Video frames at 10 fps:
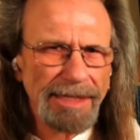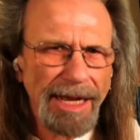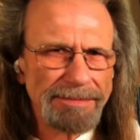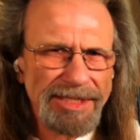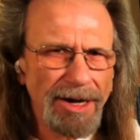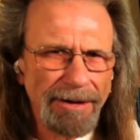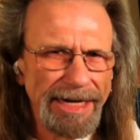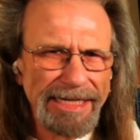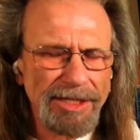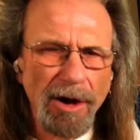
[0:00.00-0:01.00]
I'm
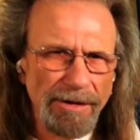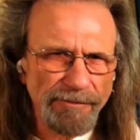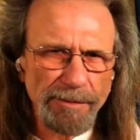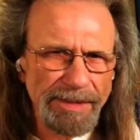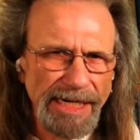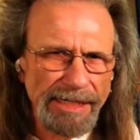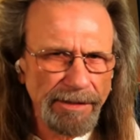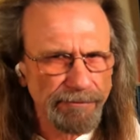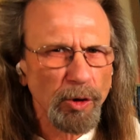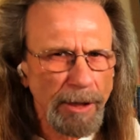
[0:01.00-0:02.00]
sorry, it's hard for me to
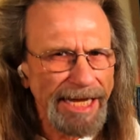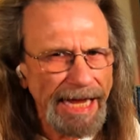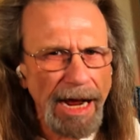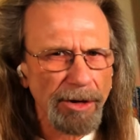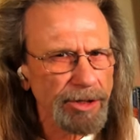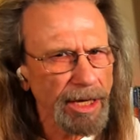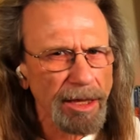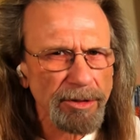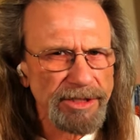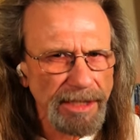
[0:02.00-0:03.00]
fully count
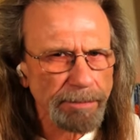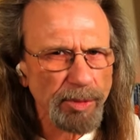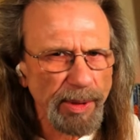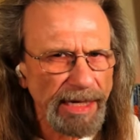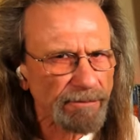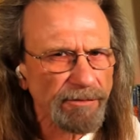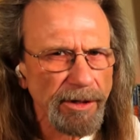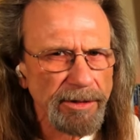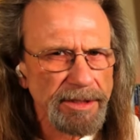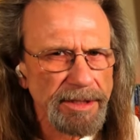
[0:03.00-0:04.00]
Yellow Submarine, folks.